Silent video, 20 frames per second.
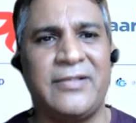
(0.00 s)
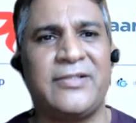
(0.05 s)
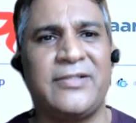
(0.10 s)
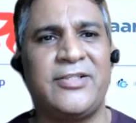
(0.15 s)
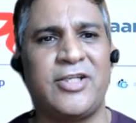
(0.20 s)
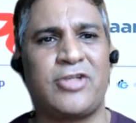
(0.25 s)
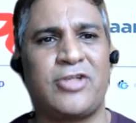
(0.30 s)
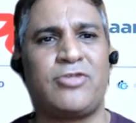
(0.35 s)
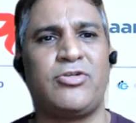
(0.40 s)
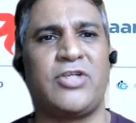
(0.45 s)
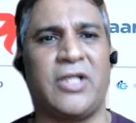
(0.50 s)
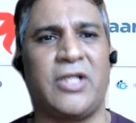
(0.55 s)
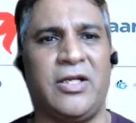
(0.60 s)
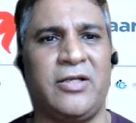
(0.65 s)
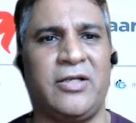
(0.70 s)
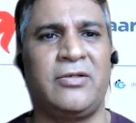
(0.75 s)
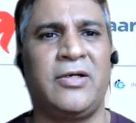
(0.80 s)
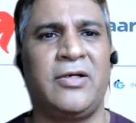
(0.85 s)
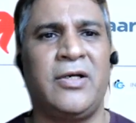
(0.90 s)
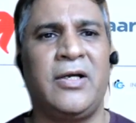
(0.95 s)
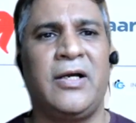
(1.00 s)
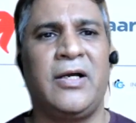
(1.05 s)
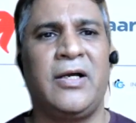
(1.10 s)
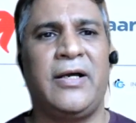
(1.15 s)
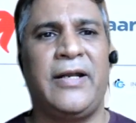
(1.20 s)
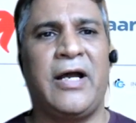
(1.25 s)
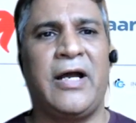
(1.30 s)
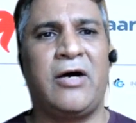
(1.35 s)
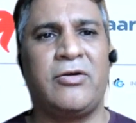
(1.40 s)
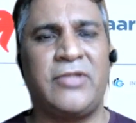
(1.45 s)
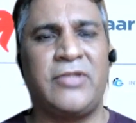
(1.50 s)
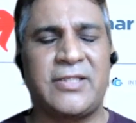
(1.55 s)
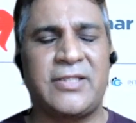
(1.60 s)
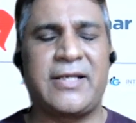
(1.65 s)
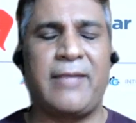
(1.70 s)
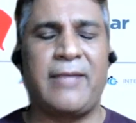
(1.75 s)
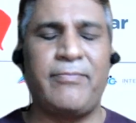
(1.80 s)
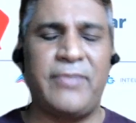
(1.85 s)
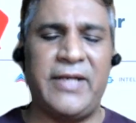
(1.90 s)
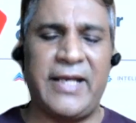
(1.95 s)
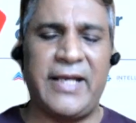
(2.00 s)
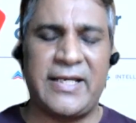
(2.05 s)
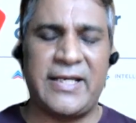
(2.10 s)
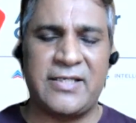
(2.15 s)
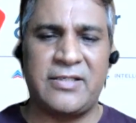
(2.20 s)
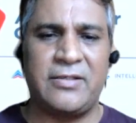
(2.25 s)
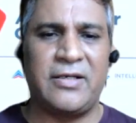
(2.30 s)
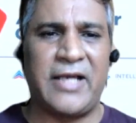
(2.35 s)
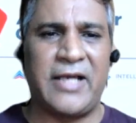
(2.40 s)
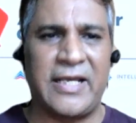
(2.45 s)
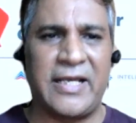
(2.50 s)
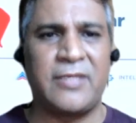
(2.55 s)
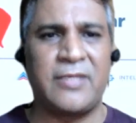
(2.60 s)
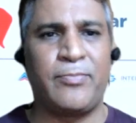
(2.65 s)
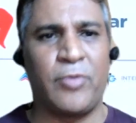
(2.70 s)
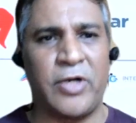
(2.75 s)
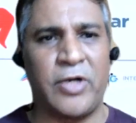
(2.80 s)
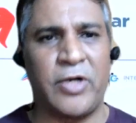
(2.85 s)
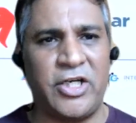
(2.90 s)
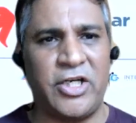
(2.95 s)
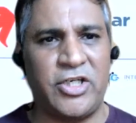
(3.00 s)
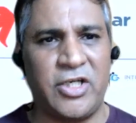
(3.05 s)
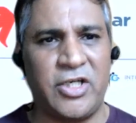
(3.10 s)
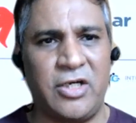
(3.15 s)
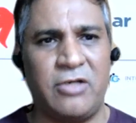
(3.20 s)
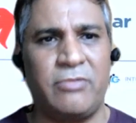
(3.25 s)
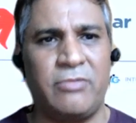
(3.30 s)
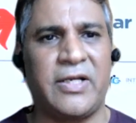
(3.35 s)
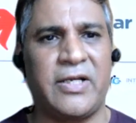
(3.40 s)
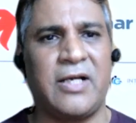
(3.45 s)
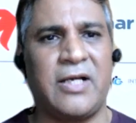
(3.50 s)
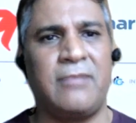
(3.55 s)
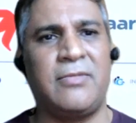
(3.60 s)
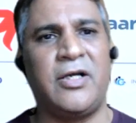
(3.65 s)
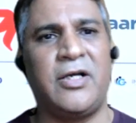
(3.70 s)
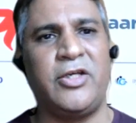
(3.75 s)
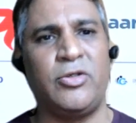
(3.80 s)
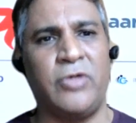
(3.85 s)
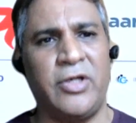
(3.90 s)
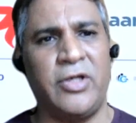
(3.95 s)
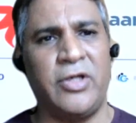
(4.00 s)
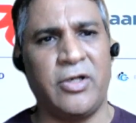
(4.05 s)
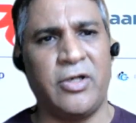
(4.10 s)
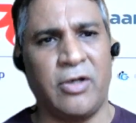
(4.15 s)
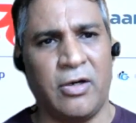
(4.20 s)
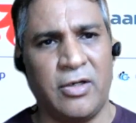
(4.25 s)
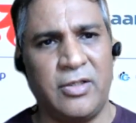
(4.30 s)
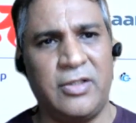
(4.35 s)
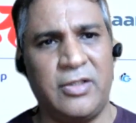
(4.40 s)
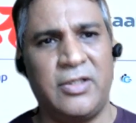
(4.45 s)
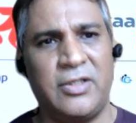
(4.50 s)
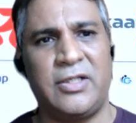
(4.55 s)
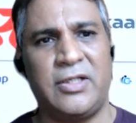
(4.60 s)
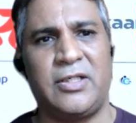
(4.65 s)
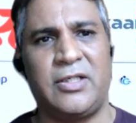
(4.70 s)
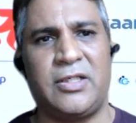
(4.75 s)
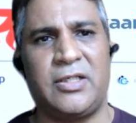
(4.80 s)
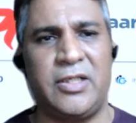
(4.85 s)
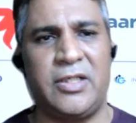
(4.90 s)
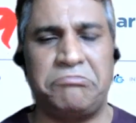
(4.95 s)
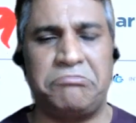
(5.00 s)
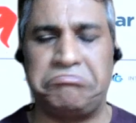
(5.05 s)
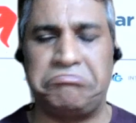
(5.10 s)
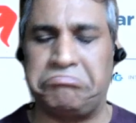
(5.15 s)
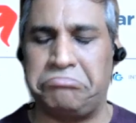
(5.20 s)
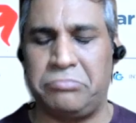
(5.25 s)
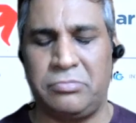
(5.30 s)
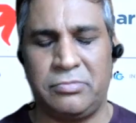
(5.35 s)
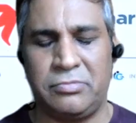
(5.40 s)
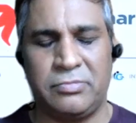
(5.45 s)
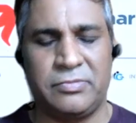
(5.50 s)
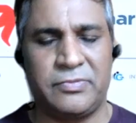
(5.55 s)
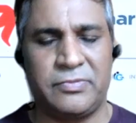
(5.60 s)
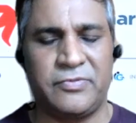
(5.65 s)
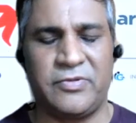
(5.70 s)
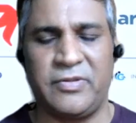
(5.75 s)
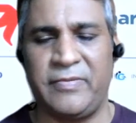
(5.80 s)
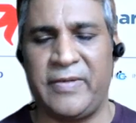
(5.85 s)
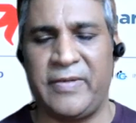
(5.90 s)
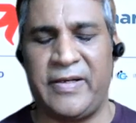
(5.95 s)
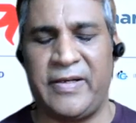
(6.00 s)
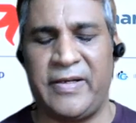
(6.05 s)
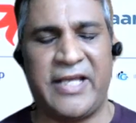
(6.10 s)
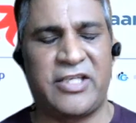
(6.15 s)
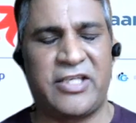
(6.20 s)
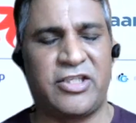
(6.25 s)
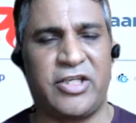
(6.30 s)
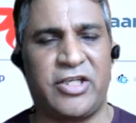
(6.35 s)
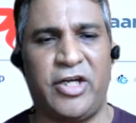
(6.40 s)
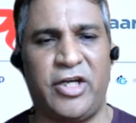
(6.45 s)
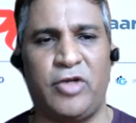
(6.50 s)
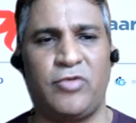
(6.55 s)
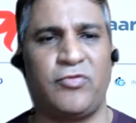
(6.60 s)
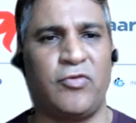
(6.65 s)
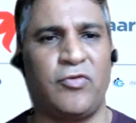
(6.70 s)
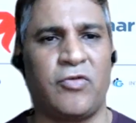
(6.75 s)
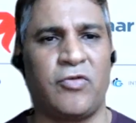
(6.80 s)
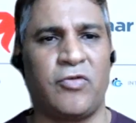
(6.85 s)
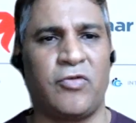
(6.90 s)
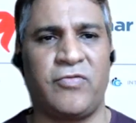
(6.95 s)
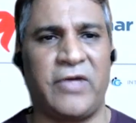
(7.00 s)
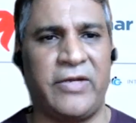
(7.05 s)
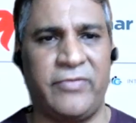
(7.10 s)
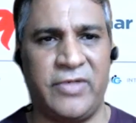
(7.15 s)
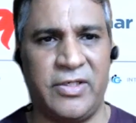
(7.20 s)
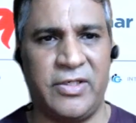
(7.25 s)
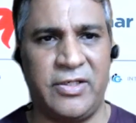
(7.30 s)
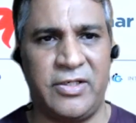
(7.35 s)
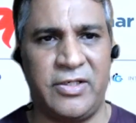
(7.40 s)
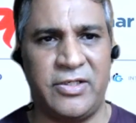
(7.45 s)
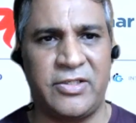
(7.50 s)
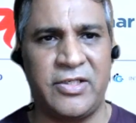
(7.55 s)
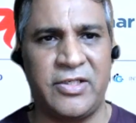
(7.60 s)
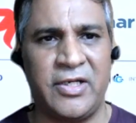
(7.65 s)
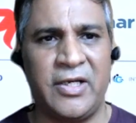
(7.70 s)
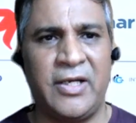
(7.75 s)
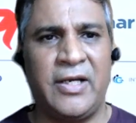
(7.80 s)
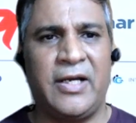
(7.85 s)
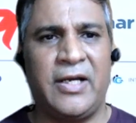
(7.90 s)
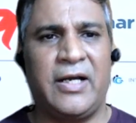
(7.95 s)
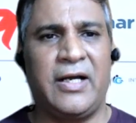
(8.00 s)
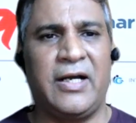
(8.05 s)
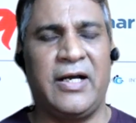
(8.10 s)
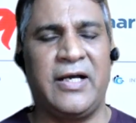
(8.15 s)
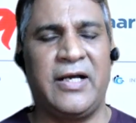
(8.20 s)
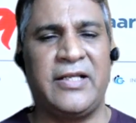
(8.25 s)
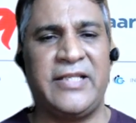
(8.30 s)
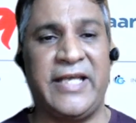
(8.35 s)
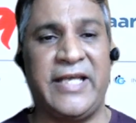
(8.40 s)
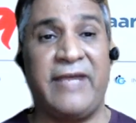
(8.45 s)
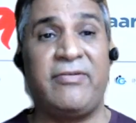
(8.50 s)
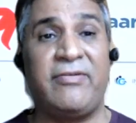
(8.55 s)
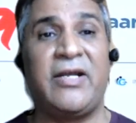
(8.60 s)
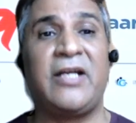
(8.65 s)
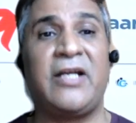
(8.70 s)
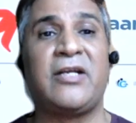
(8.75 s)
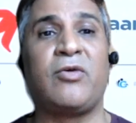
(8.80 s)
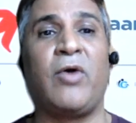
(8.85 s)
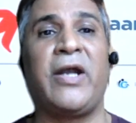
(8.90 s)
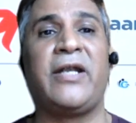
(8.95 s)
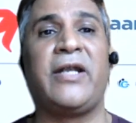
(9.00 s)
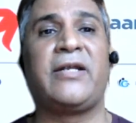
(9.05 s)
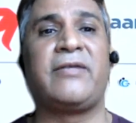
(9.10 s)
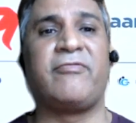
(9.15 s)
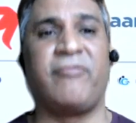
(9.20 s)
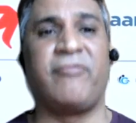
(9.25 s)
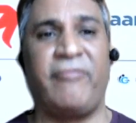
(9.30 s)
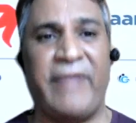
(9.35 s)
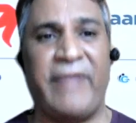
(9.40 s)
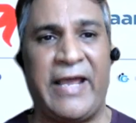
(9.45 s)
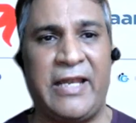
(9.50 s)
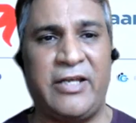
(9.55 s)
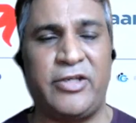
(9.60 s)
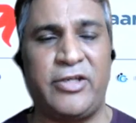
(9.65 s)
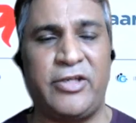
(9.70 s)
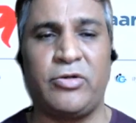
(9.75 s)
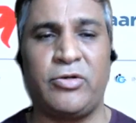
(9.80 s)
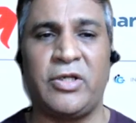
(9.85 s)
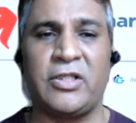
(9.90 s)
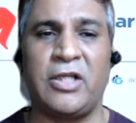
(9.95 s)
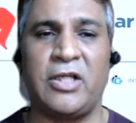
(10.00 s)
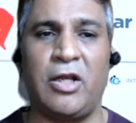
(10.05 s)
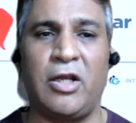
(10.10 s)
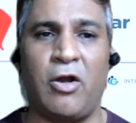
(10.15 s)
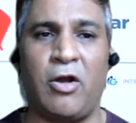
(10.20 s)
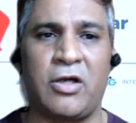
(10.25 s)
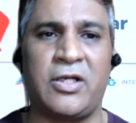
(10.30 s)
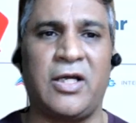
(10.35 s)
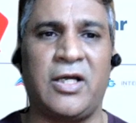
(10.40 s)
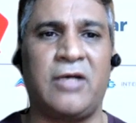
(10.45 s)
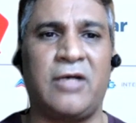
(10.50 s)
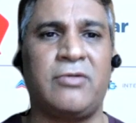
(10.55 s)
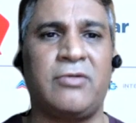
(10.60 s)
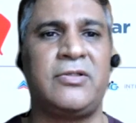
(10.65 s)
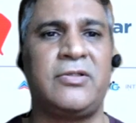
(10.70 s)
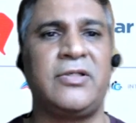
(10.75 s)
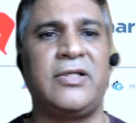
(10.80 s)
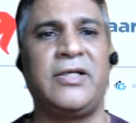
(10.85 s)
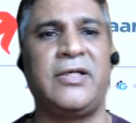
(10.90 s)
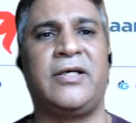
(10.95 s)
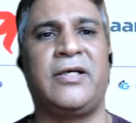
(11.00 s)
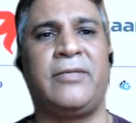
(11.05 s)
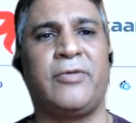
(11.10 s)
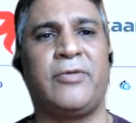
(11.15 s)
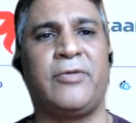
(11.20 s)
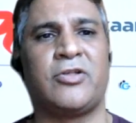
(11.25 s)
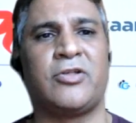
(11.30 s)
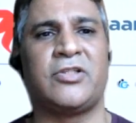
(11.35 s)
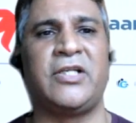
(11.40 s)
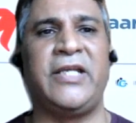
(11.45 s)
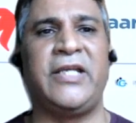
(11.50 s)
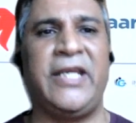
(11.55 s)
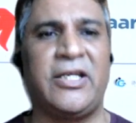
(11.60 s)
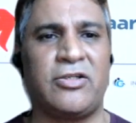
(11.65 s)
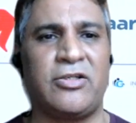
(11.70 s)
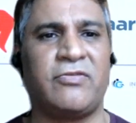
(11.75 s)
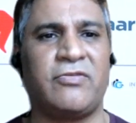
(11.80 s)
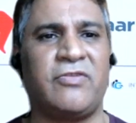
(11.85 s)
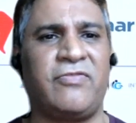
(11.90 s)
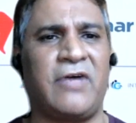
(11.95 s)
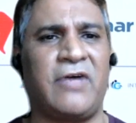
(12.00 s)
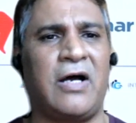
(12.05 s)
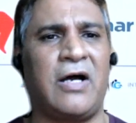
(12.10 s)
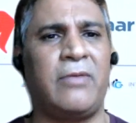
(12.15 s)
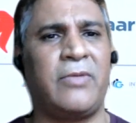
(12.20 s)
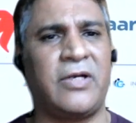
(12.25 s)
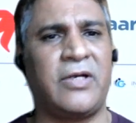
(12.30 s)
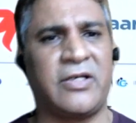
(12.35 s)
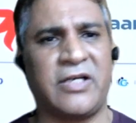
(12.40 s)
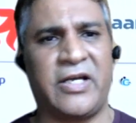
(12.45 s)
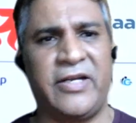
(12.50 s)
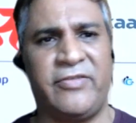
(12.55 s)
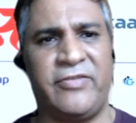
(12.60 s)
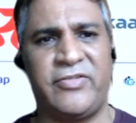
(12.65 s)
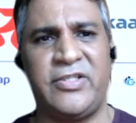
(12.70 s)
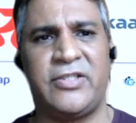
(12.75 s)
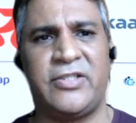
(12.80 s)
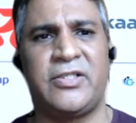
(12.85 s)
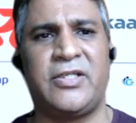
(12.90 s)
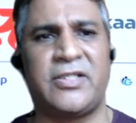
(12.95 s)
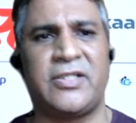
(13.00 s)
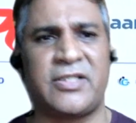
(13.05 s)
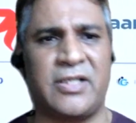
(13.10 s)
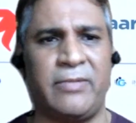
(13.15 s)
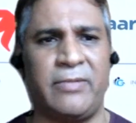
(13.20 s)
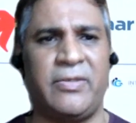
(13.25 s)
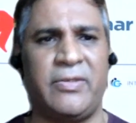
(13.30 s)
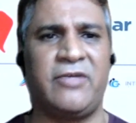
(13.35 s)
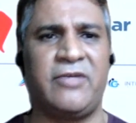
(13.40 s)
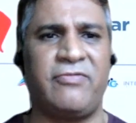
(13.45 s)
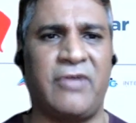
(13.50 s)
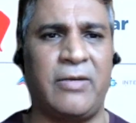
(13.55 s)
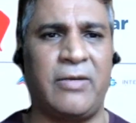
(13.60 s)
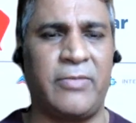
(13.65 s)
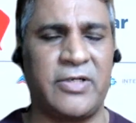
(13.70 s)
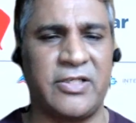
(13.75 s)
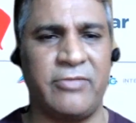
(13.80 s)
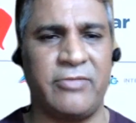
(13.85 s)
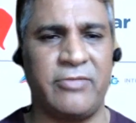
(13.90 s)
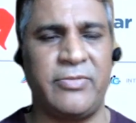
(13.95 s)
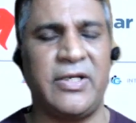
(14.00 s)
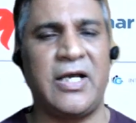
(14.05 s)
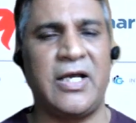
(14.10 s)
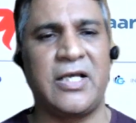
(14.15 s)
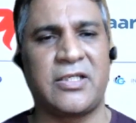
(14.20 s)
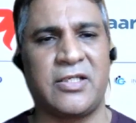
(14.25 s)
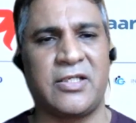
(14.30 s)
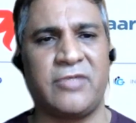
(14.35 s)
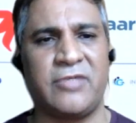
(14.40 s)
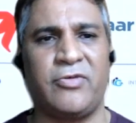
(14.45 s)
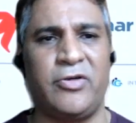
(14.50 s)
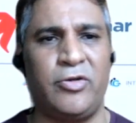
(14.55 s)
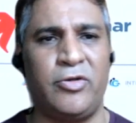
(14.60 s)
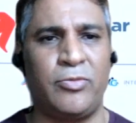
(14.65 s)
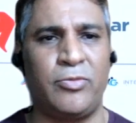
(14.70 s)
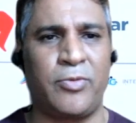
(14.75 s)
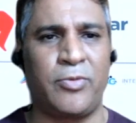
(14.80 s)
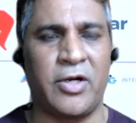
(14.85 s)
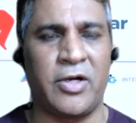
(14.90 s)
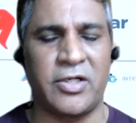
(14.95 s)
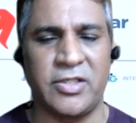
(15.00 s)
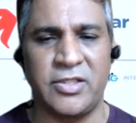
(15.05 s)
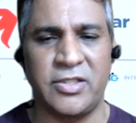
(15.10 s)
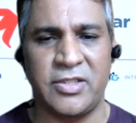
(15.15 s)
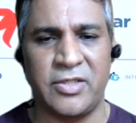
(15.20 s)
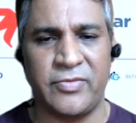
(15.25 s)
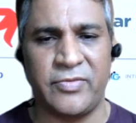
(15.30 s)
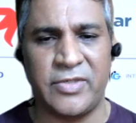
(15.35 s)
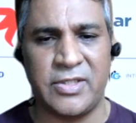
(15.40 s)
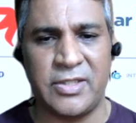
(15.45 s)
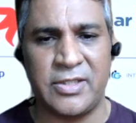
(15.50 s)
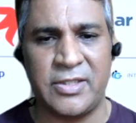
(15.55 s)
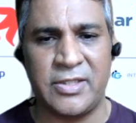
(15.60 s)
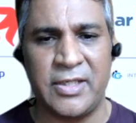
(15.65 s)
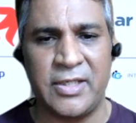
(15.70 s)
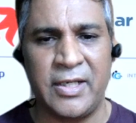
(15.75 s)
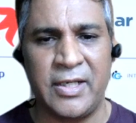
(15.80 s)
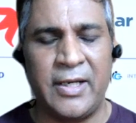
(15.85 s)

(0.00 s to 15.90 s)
just to tell you. Now, this company has the potential to become a unicorn in next 3 to 4, 5 years. They have done quite well during the lockdown because the needs of the farmer, Kharif season is coming, farmers have been asking for new products and services.